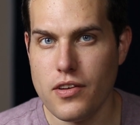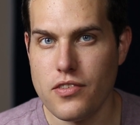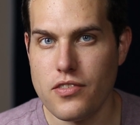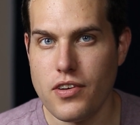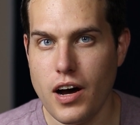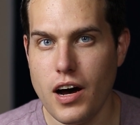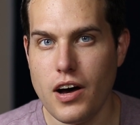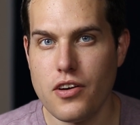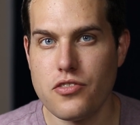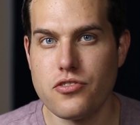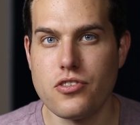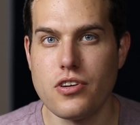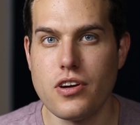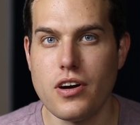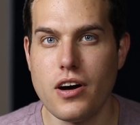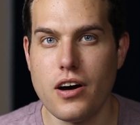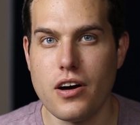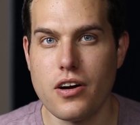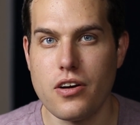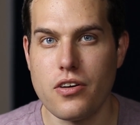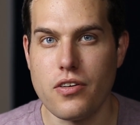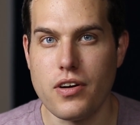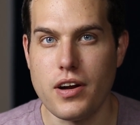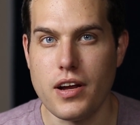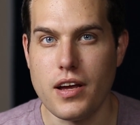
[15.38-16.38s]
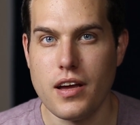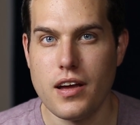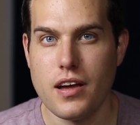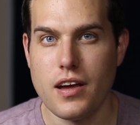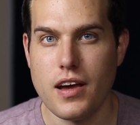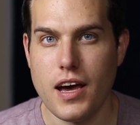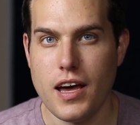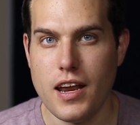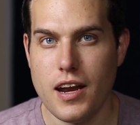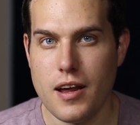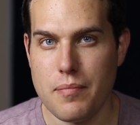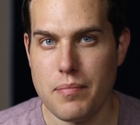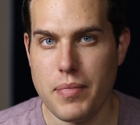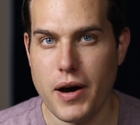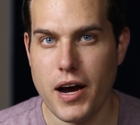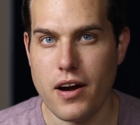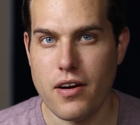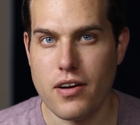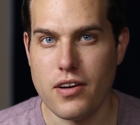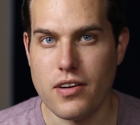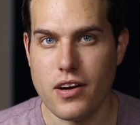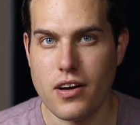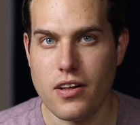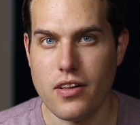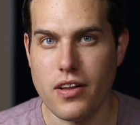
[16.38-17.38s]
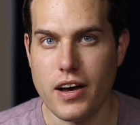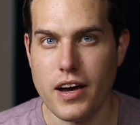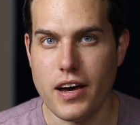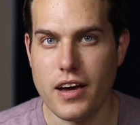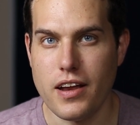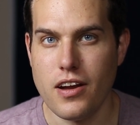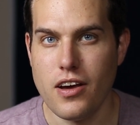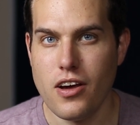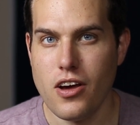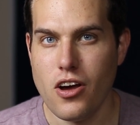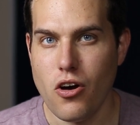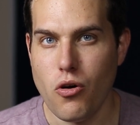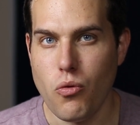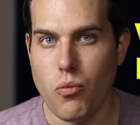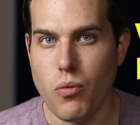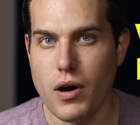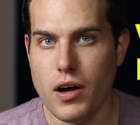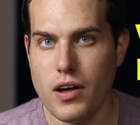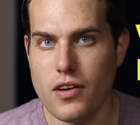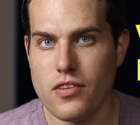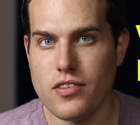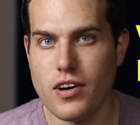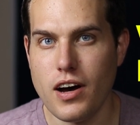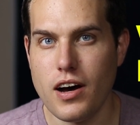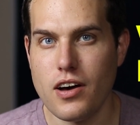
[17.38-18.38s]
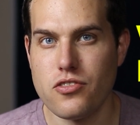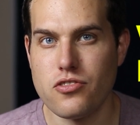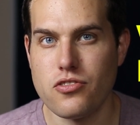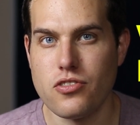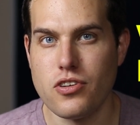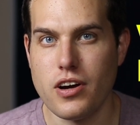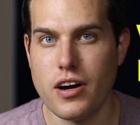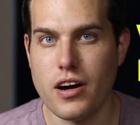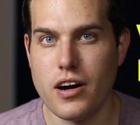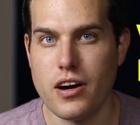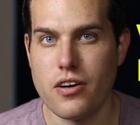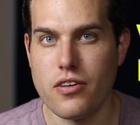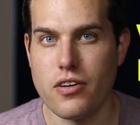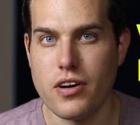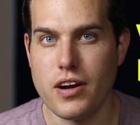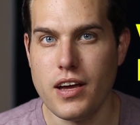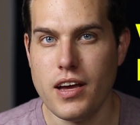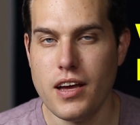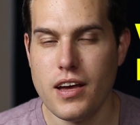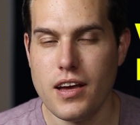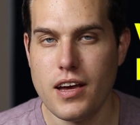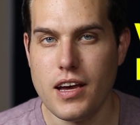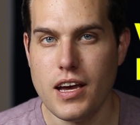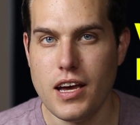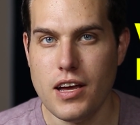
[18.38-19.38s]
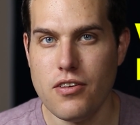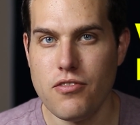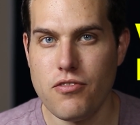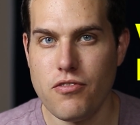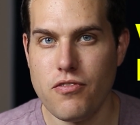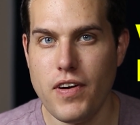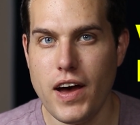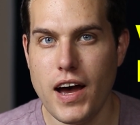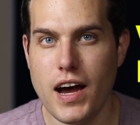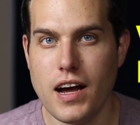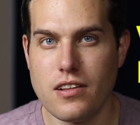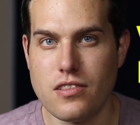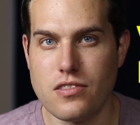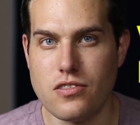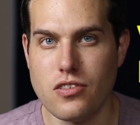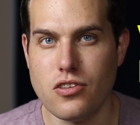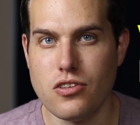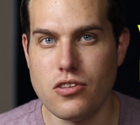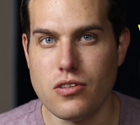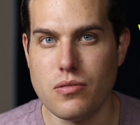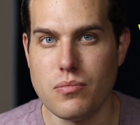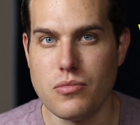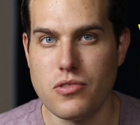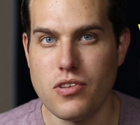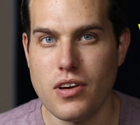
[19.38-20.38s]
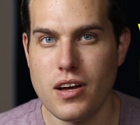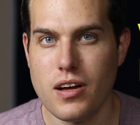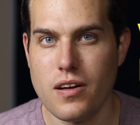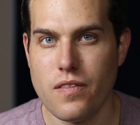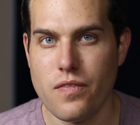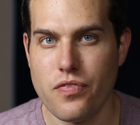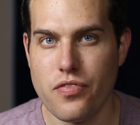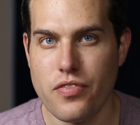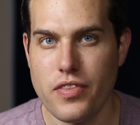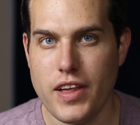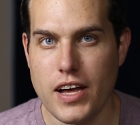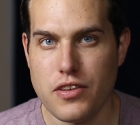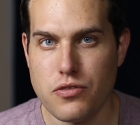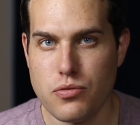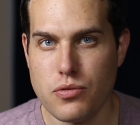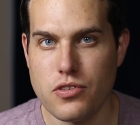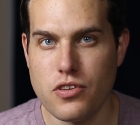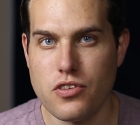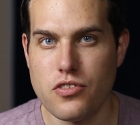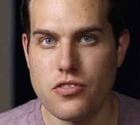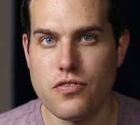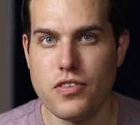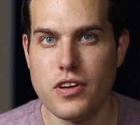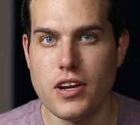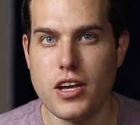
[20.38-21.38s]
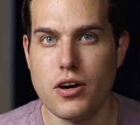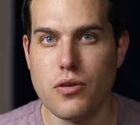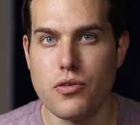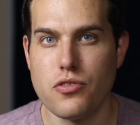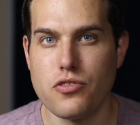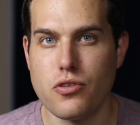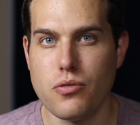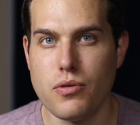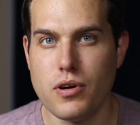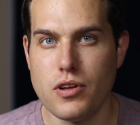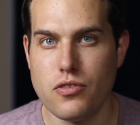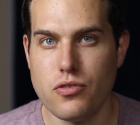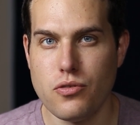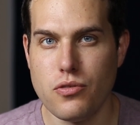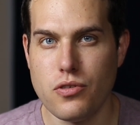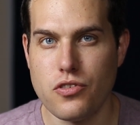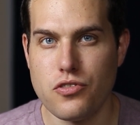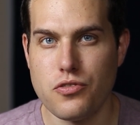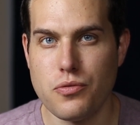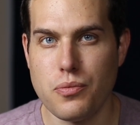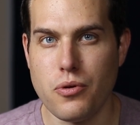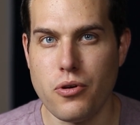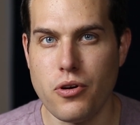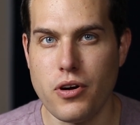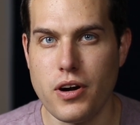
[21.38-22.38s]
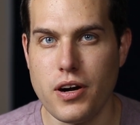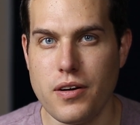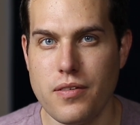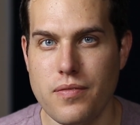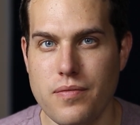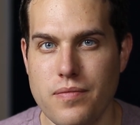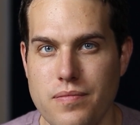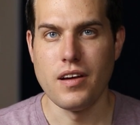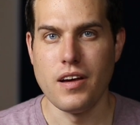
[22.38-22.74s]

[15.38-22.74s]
Austria Hungary an empire in decline? Was Austria Hungary in fact doomed? That's what this video is going to explore.